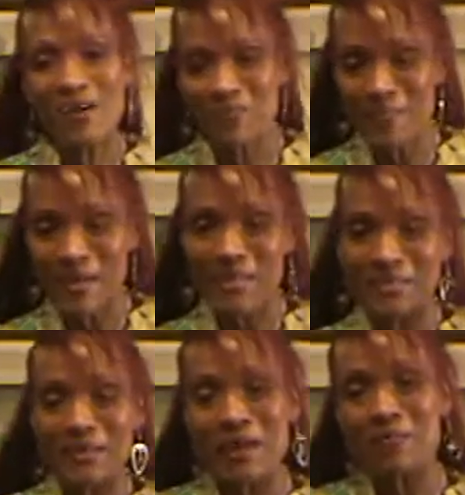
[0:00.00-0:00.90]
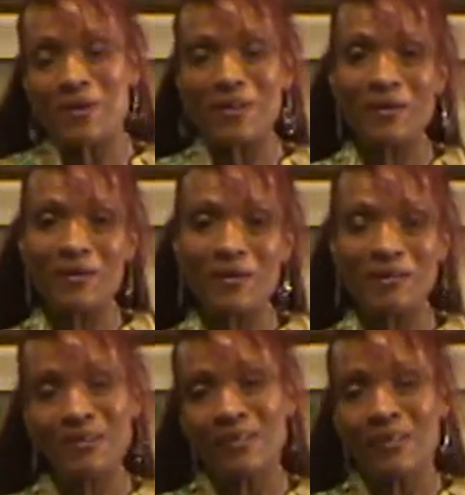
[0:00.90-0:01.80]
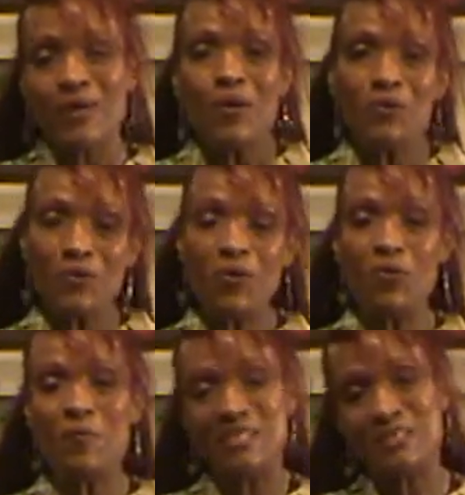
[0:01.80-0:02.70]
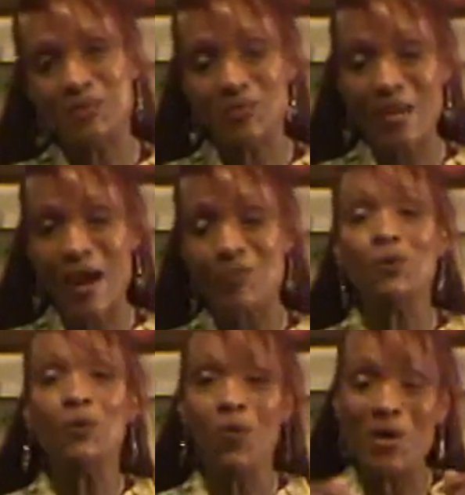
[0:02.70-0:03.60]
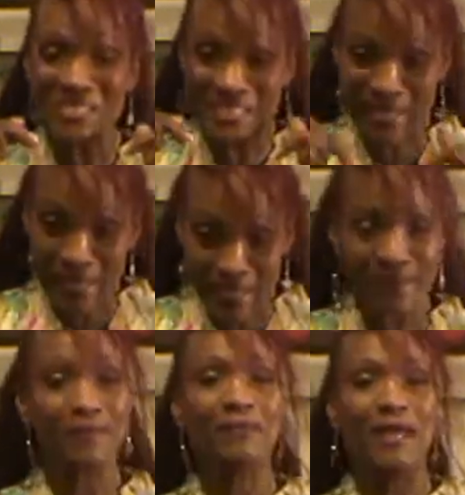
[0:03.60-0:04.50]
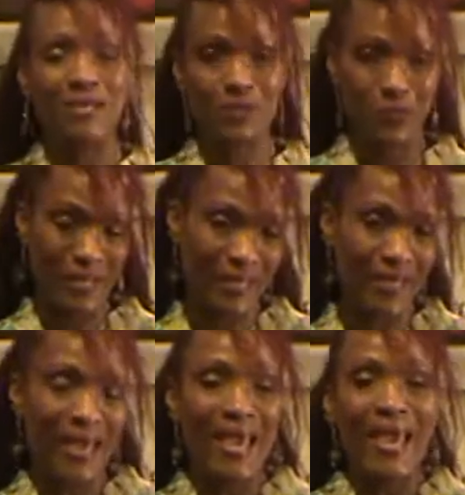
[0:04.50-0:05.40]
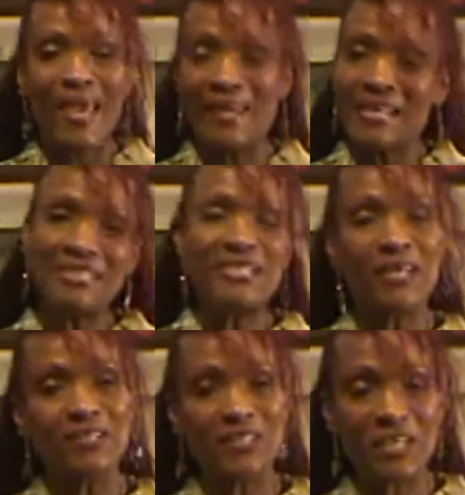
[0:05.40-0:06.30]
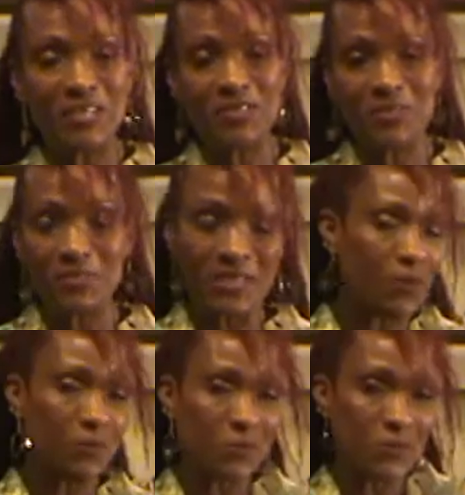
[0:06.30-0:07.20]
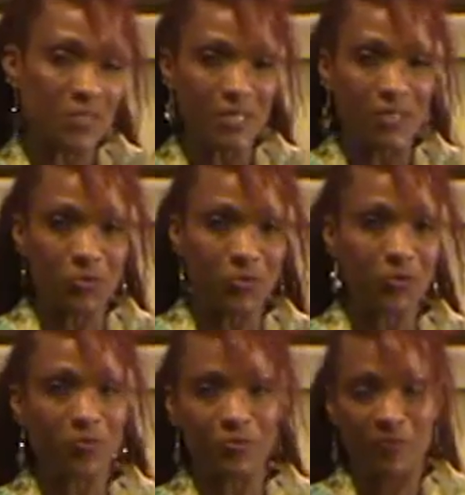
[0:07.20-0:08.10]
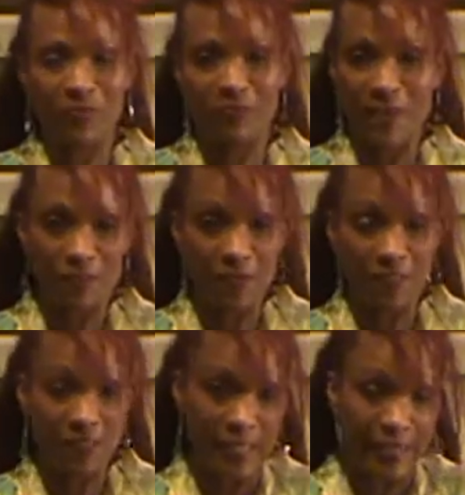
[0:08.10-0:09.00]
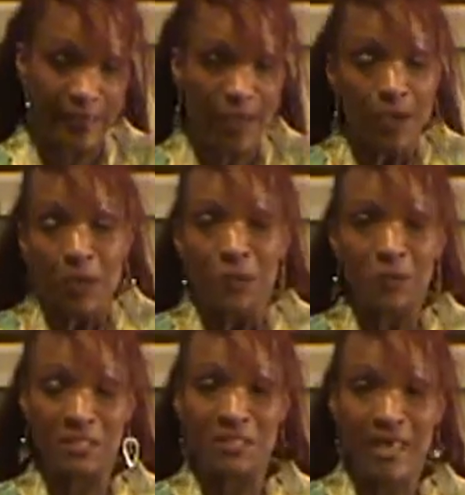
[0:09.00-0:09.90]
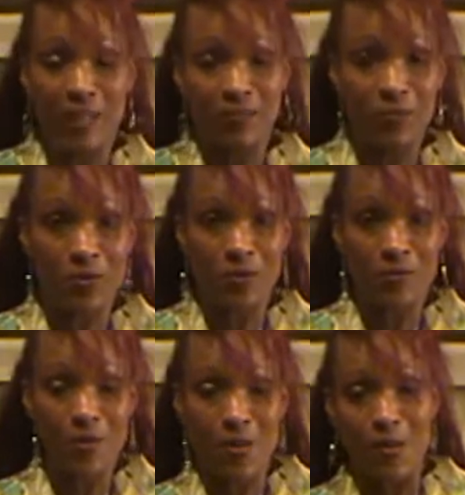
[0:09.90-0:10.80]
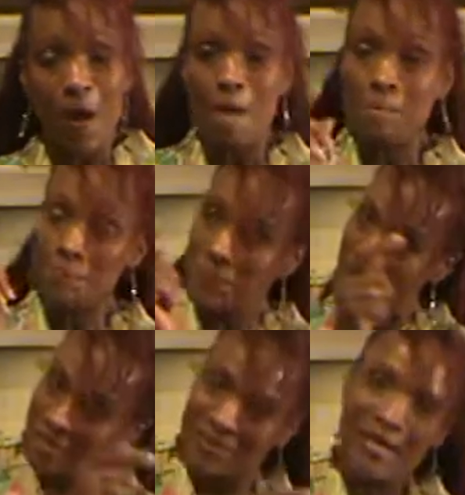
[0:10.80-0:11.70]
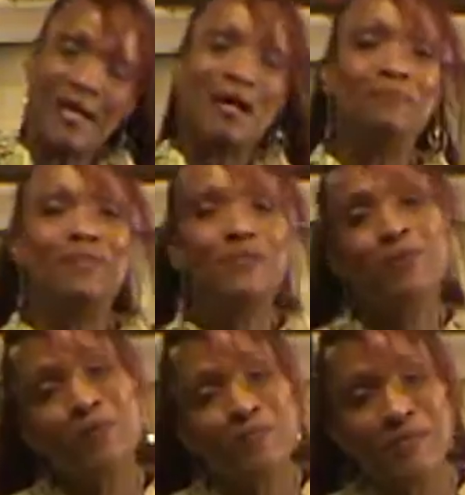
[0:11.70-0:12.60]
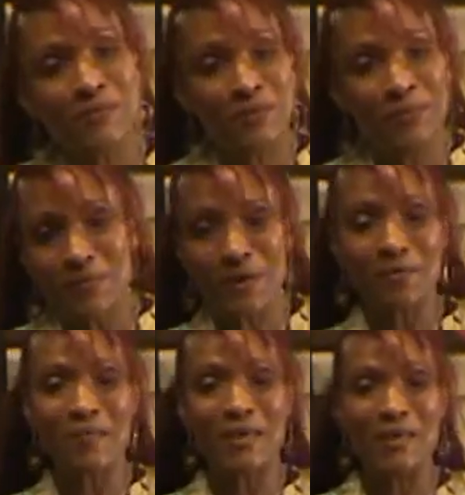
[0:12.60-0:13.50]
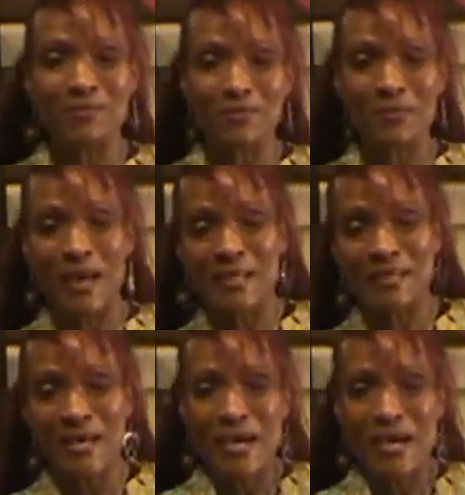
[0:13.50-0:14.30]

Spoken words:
everybody, it's Gabrielle here. You know, my sister Carol was here last week and I didn't get a chance to take her sushi and treat her to her favorite thing, which is California roll, but I'm determined to learn how to make it so that